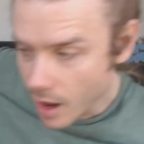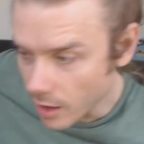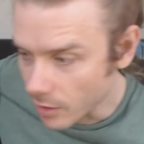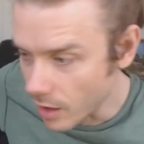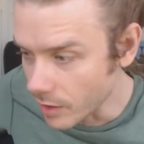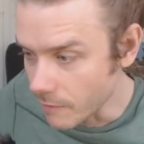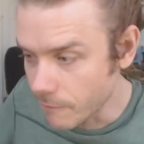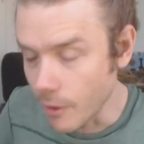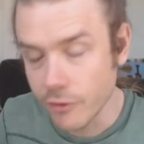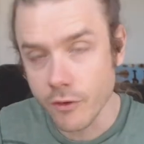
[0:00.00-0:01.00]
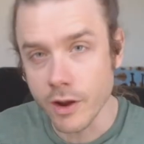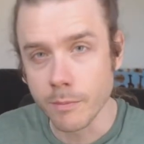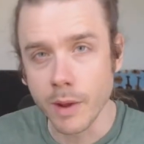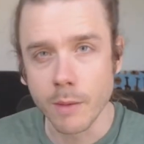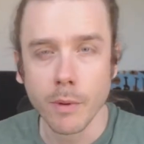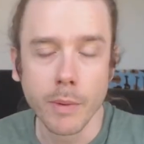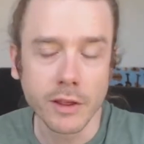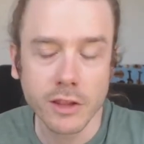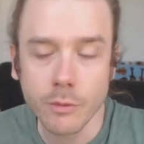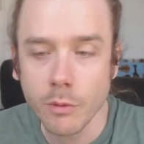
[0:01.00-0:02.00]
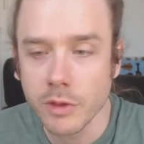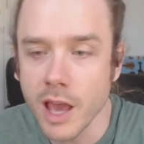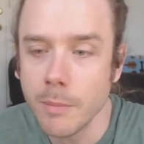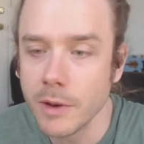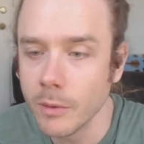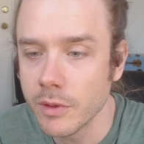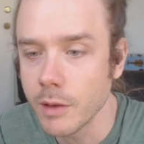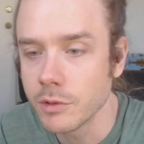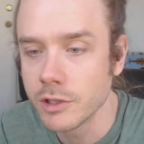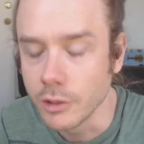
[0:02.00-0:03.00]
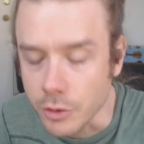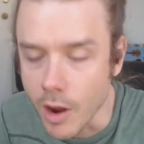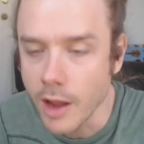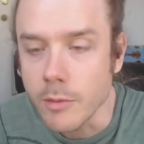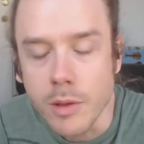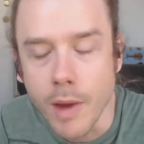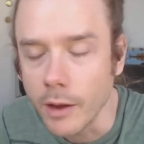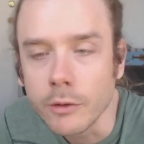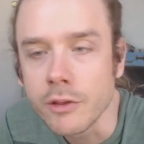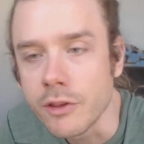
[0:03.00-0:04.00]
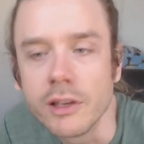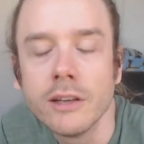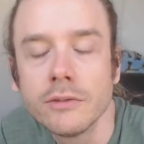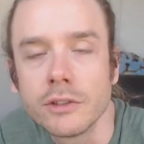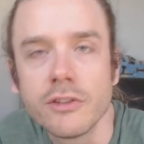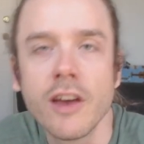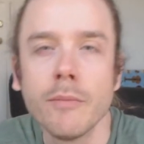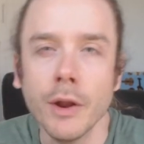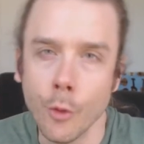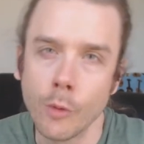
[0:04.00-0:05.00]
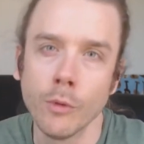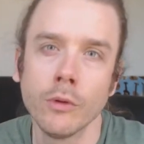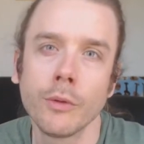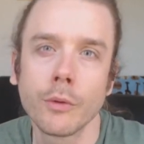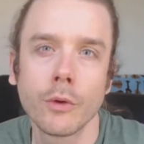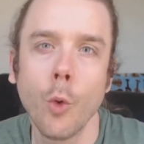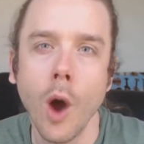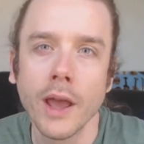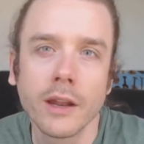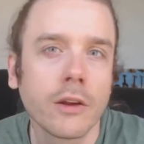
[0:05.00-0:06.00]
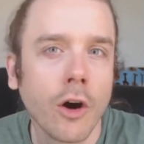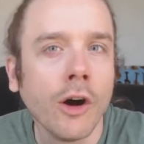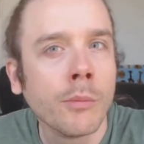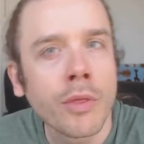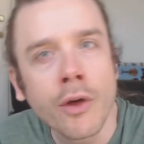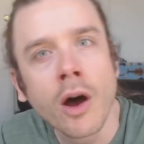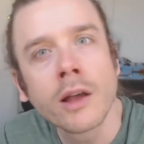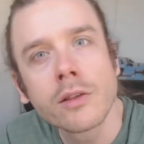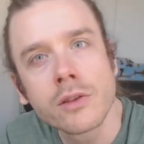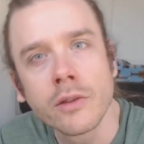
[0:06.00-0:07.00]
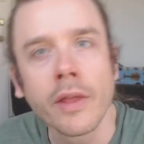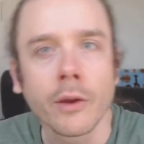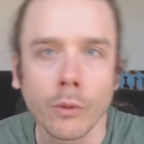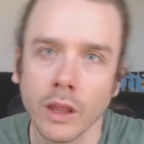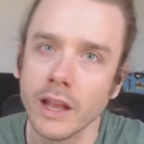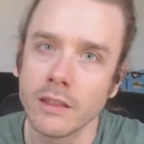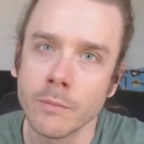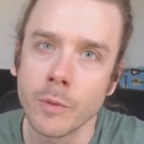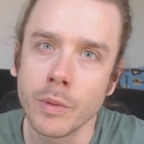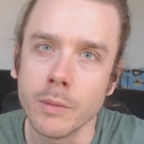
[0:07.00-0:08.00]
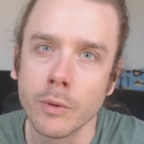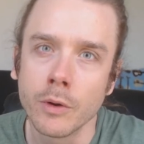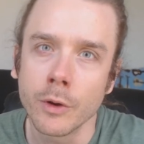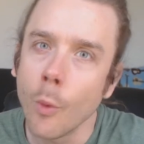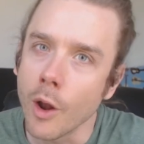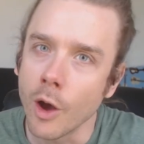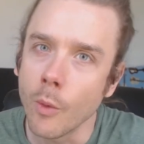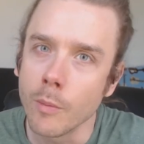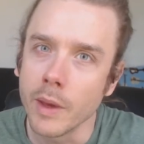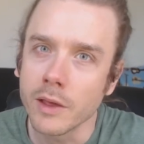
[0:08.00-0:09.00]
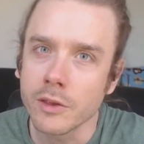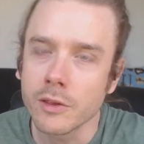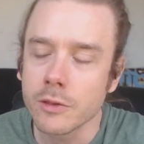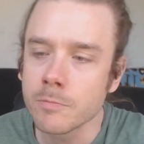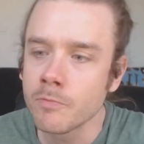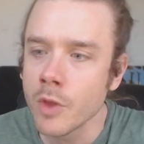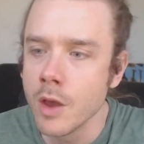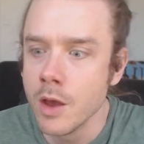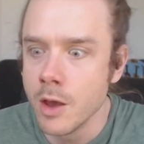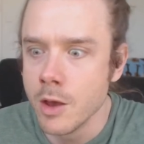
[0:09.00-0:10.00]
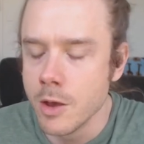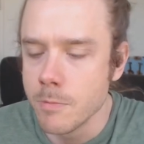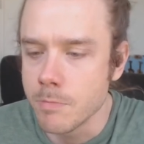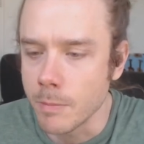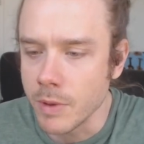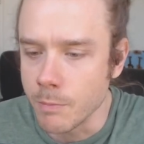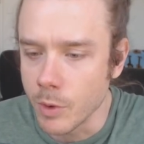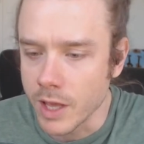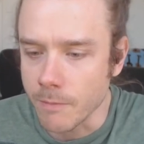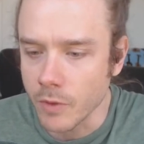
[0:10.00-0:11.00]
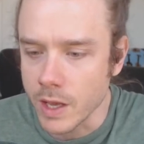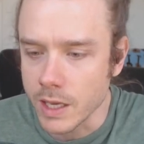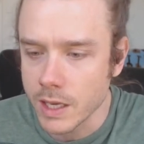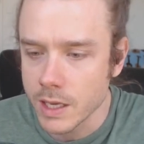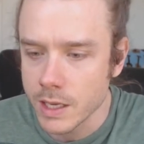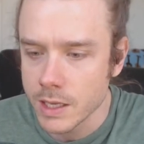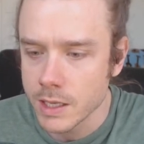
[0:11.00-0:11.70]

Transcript: I'll get frustrated by it. But basically what was happening was I was still trying to be my old self, just have my normal quiet, calm thoughts and like relate them to people on a one-on-one basis. But people kept like